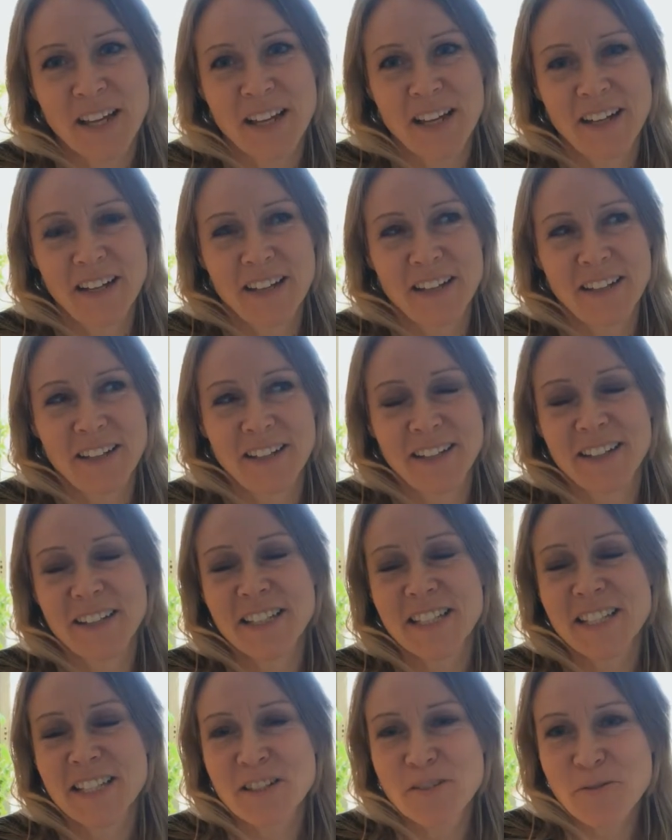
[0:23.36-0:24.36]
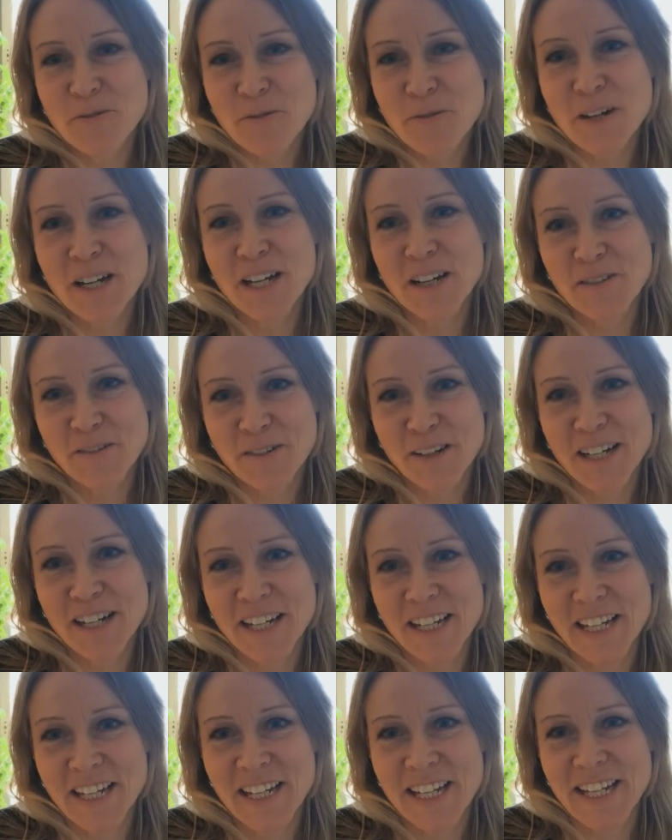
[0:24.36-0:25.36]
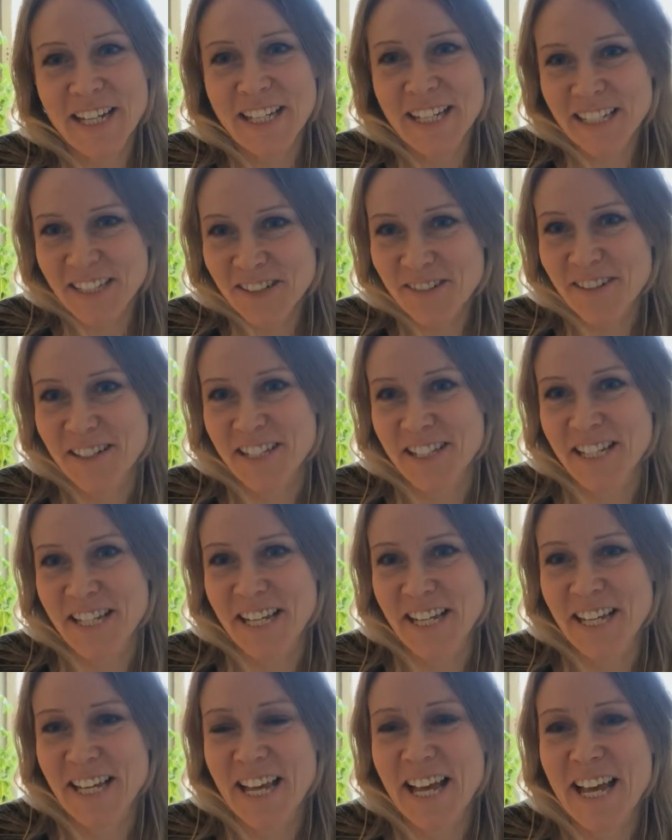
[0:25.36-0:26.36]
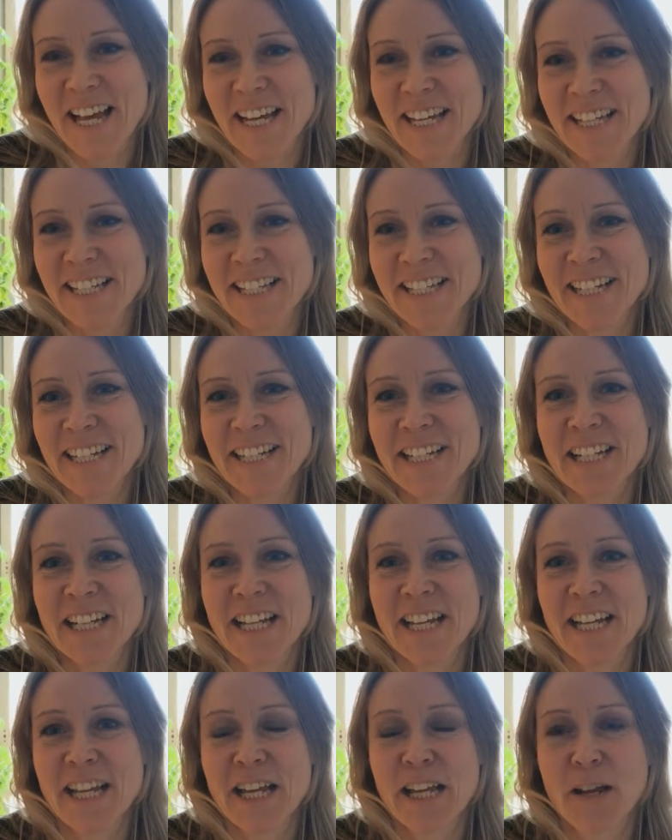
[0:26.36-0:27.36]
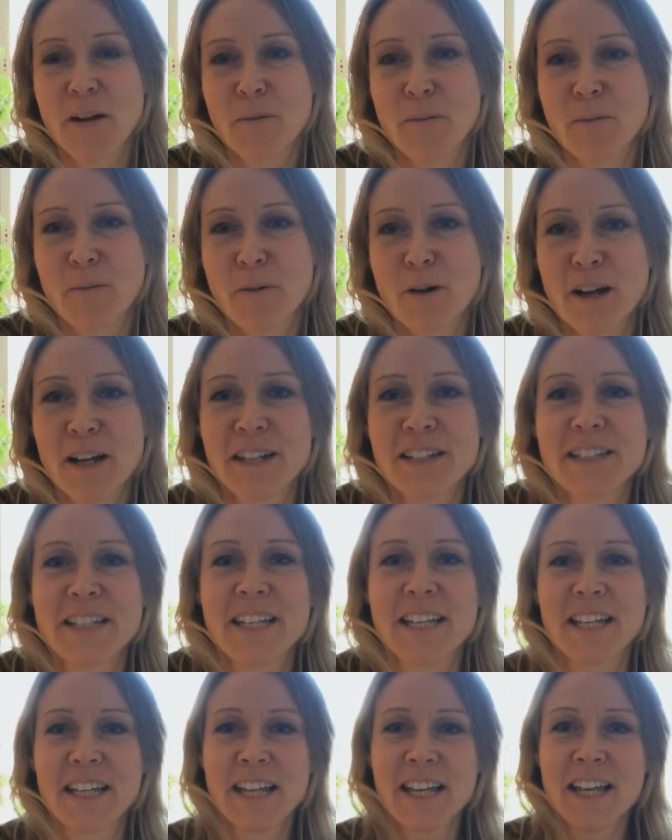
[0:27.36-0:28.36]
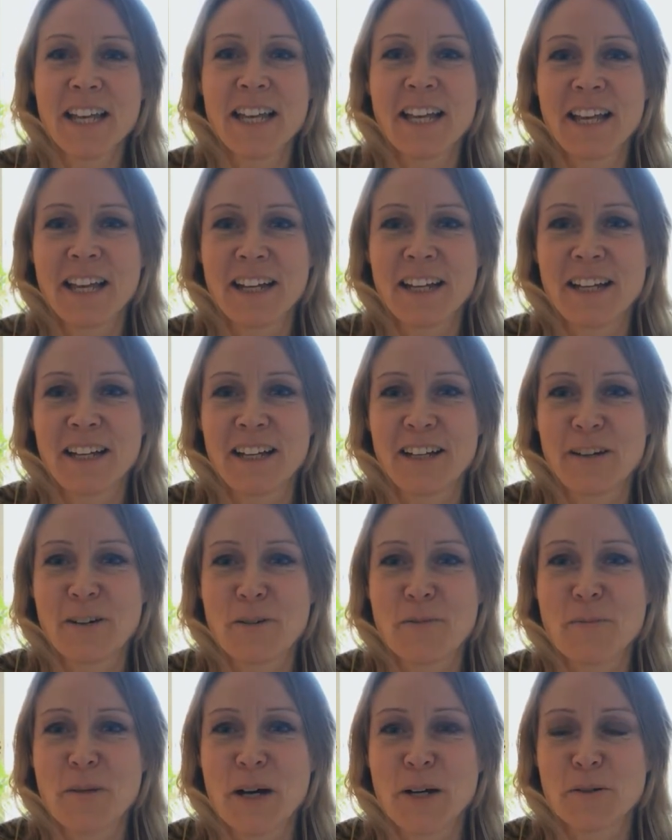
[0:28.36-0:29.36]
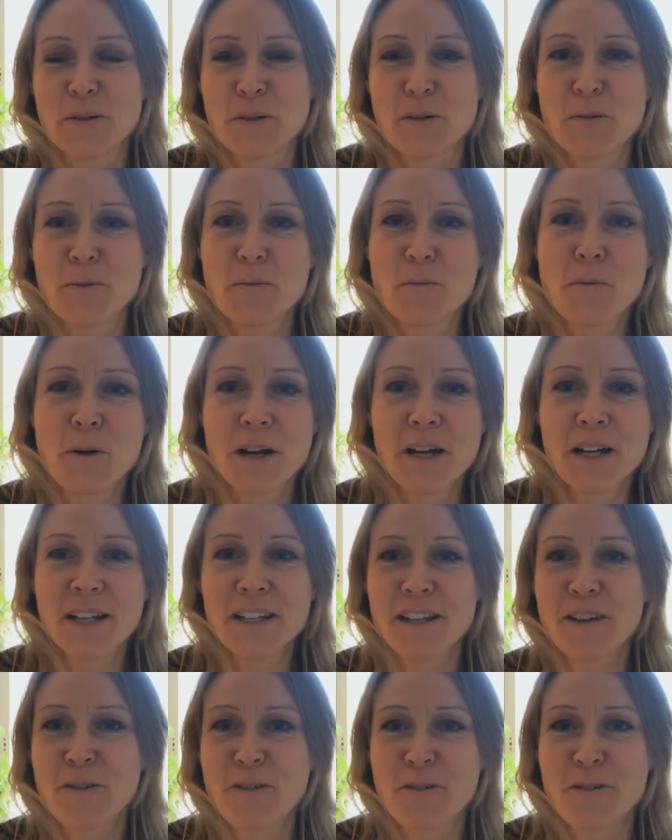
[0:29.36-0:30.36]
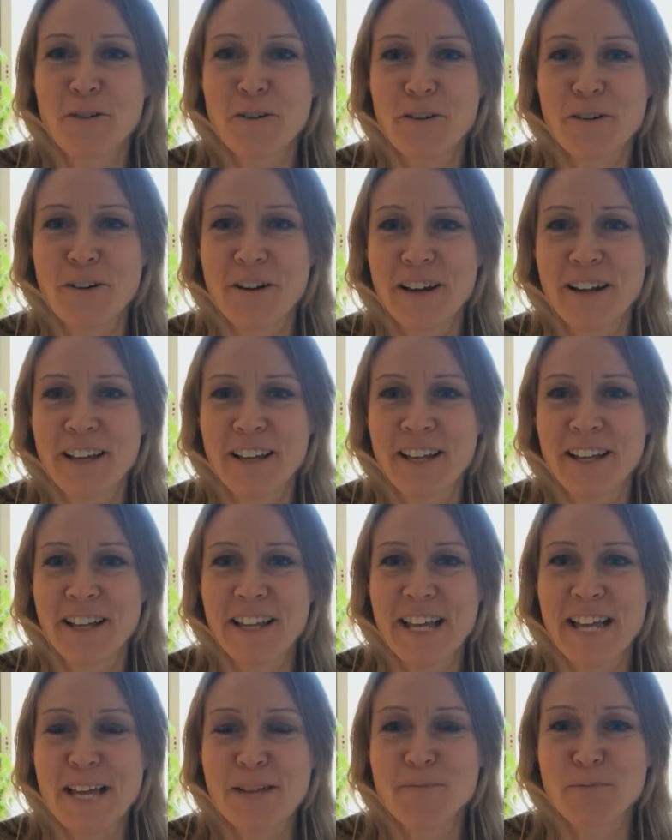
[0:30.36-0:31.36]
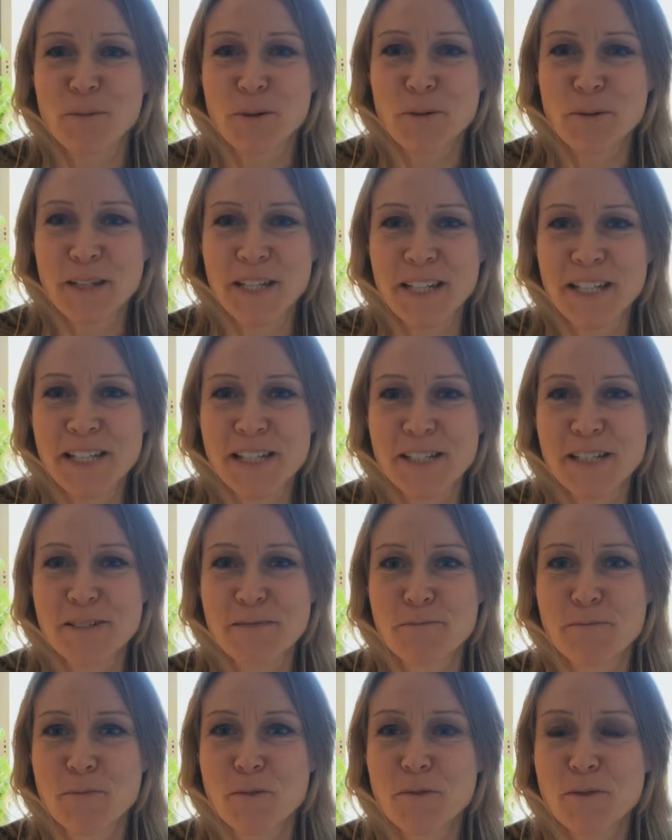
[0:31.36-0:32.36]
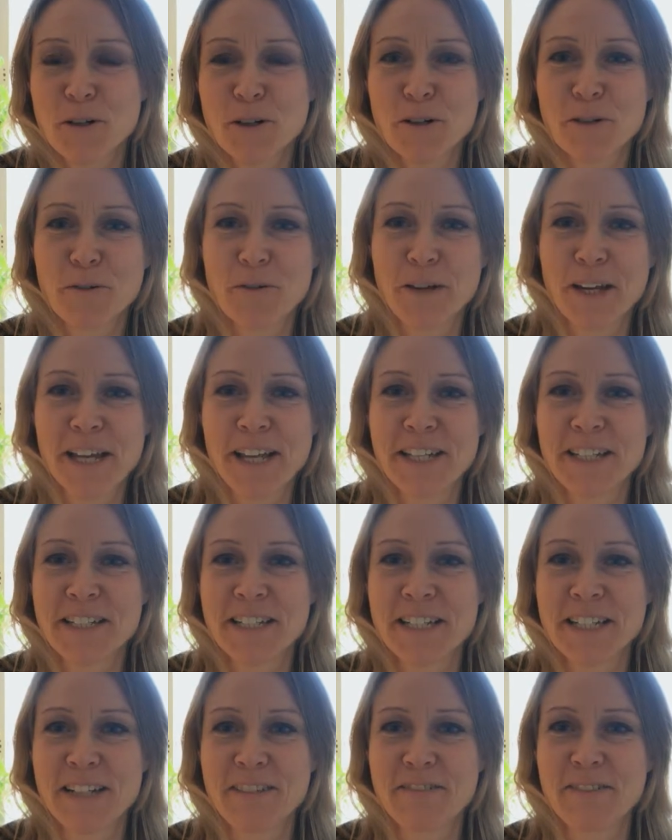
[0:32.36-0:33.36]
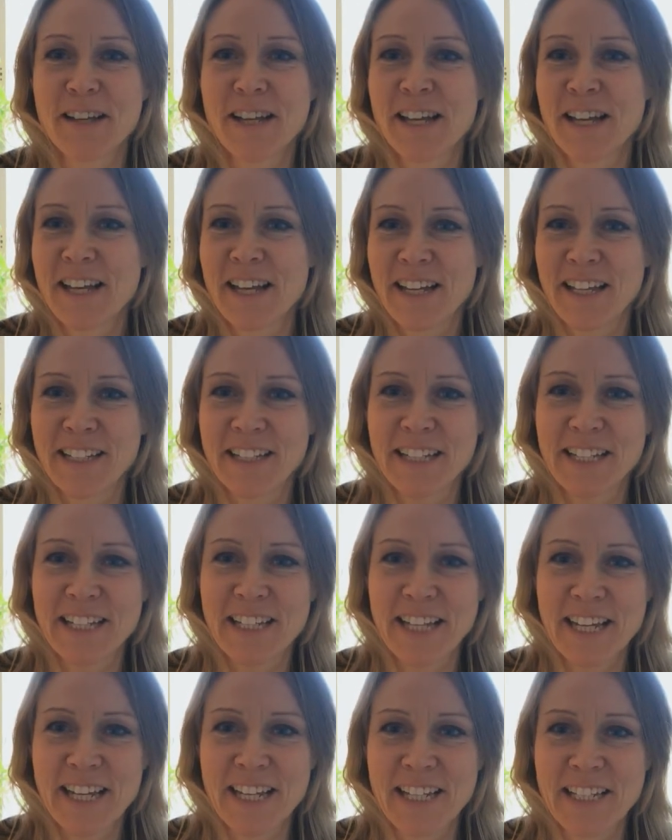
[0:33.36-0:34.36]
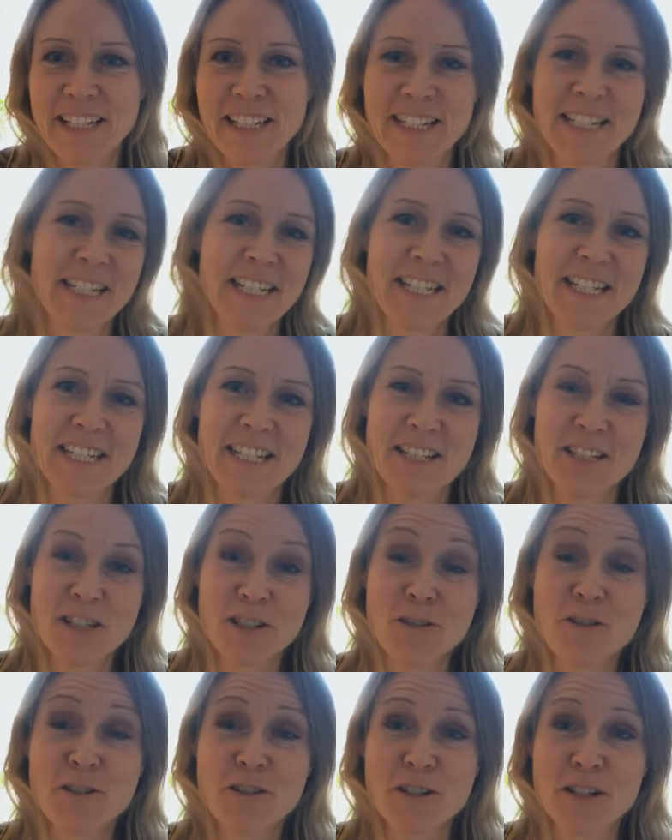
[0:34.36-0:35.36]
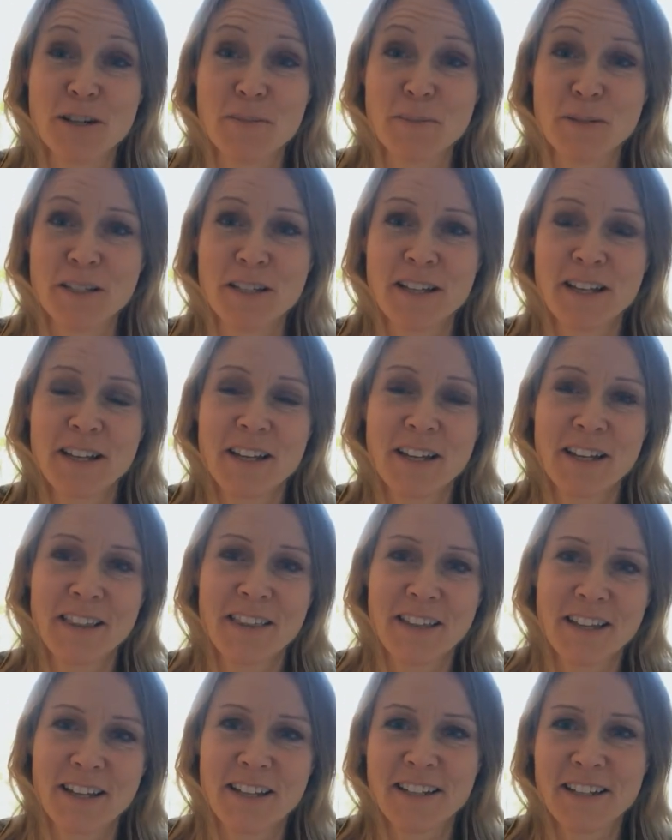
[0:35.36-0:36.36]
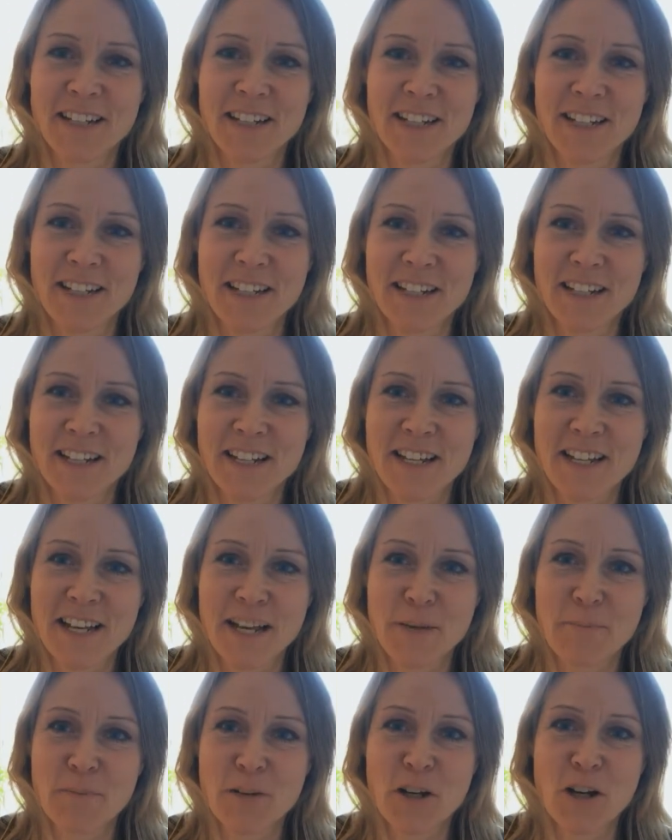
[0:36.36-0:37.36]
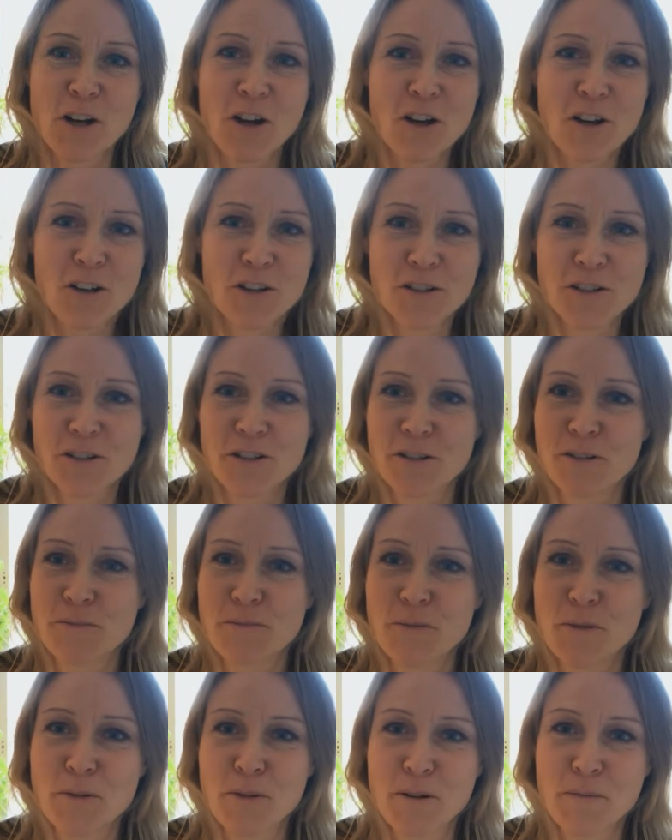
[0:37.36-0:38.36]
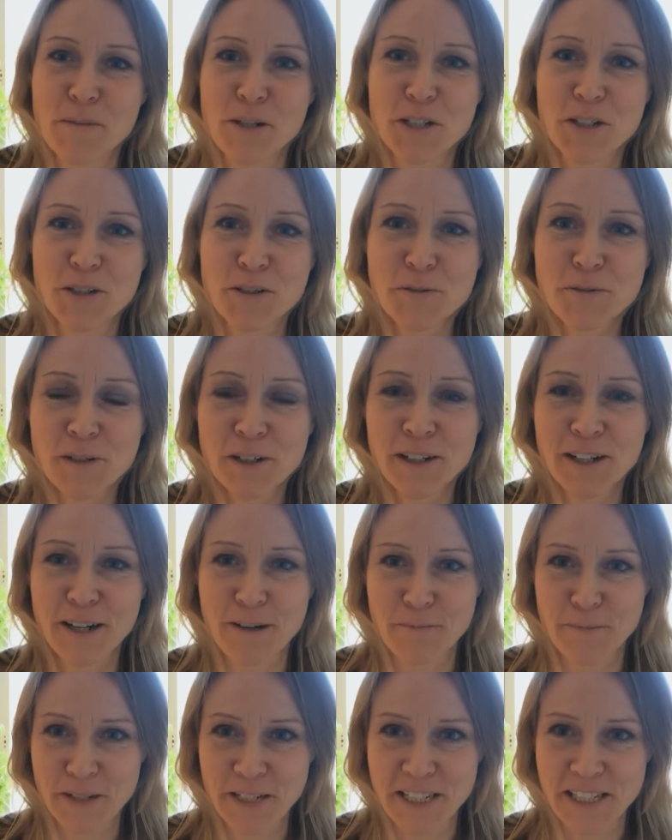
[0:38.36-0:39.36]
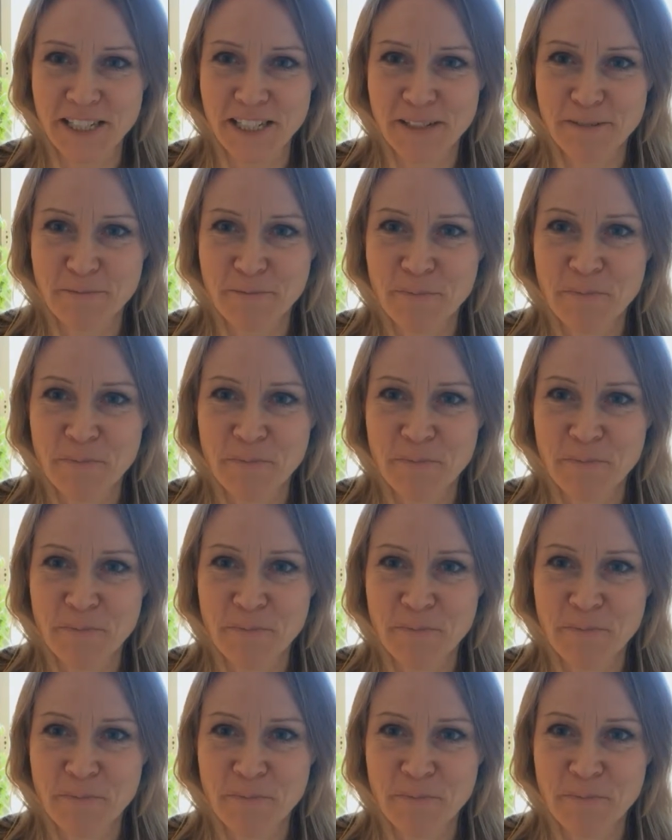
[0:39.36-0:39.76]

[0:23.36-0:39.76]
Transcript: And it's really, really interesting. He's actually writing about why are employees more creative and engaged in startups than in larger, more mature companies.